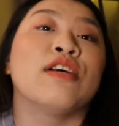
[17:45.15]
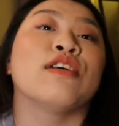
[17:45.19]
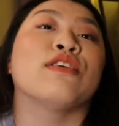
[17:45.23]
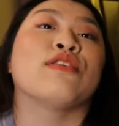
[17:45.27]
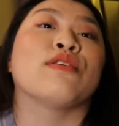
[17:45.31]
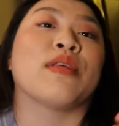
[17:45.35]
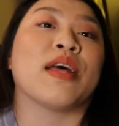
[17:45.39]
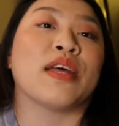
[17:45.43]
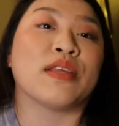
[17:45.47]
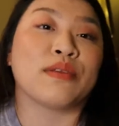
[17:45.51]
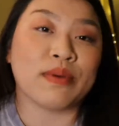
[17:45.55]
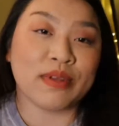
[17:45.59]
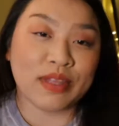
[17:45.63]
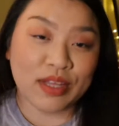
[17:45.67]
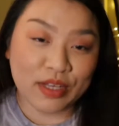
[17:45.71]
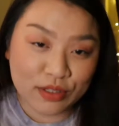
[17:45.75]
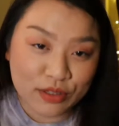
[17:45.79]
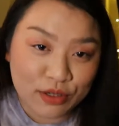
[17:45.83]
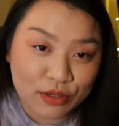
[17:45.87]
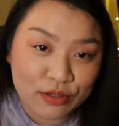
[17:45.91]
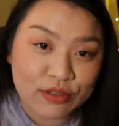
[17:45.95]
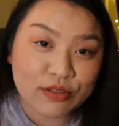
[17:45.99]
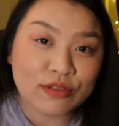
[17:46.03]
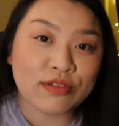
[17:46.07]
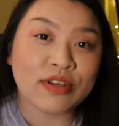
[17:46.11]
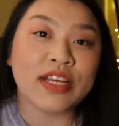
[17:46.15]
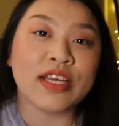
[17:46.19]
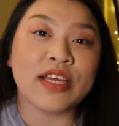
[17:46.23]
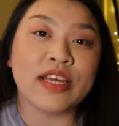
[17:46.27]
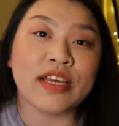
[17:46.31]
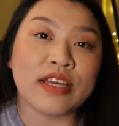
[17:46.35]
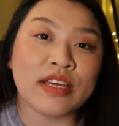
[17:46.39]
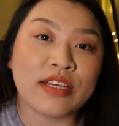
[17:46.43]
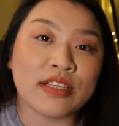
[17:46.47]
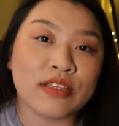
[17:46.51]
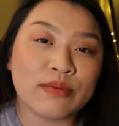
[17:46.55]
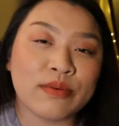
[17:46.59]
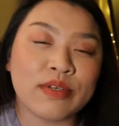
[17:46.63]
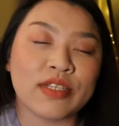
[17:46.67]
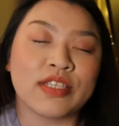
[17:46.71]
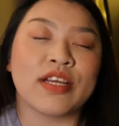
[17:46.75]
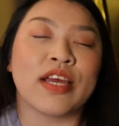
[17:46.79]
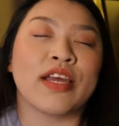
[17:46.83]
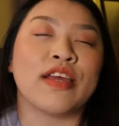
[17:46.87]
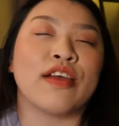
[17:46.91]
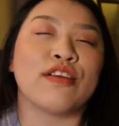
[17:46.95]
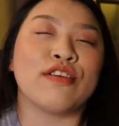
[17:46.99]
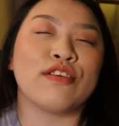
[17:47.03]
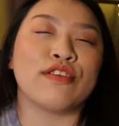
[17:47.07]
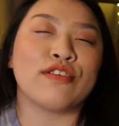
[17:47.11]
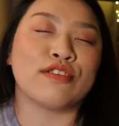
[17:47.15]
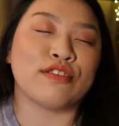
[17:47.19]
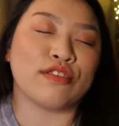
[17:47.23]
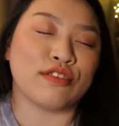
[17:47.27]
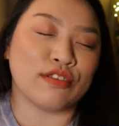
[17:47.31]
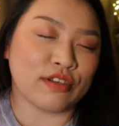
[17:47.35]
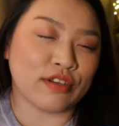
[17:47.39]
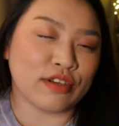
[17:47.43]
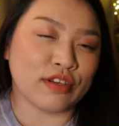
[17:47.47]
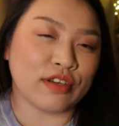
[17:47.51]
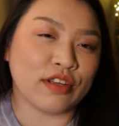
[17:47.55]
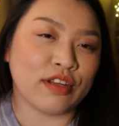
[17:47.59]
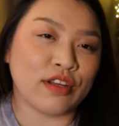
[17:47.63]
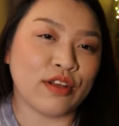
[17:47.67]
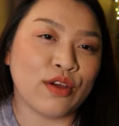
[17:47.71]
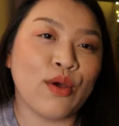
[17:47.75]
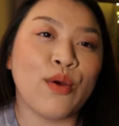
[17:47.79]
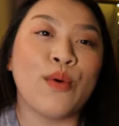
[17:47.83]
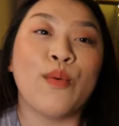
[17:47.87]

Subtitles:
So that's why they chose Stray Kids, which I understood